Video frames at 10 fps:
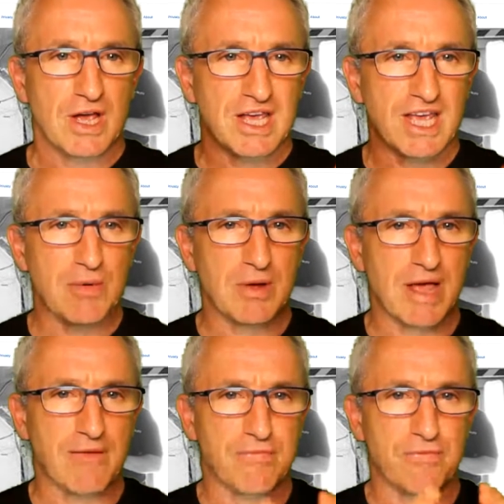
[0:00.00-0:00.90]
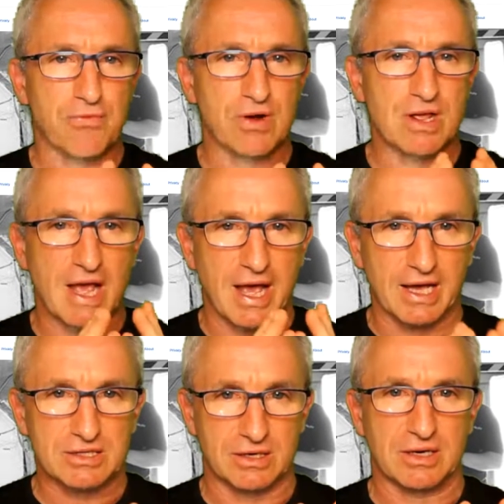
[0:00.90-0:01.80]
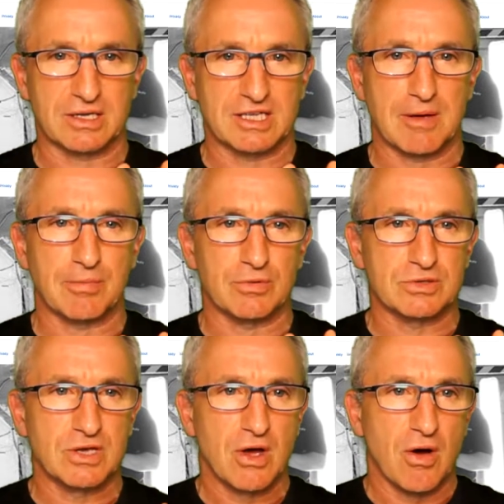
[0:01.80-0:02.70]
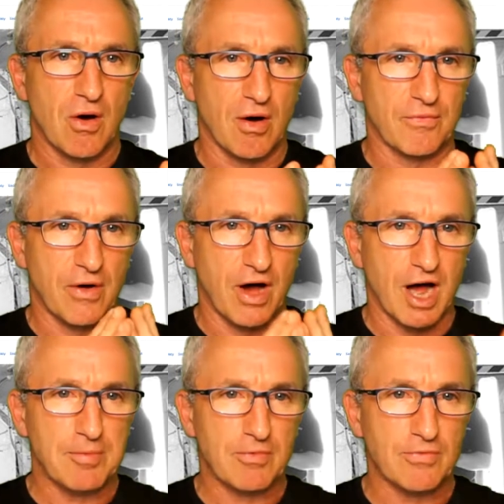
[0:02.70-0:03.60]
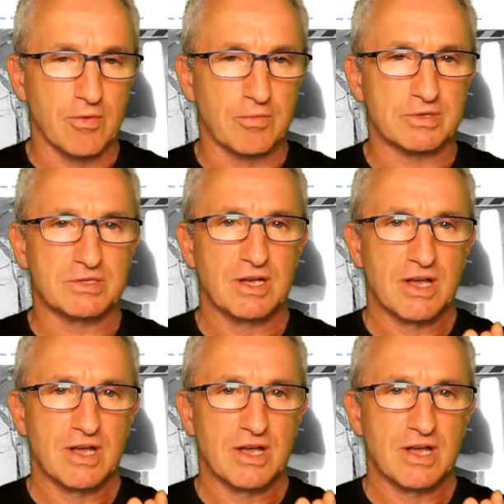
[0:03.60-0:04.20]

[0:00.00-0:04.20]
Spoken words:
here we have 3 excellent examples of high performance,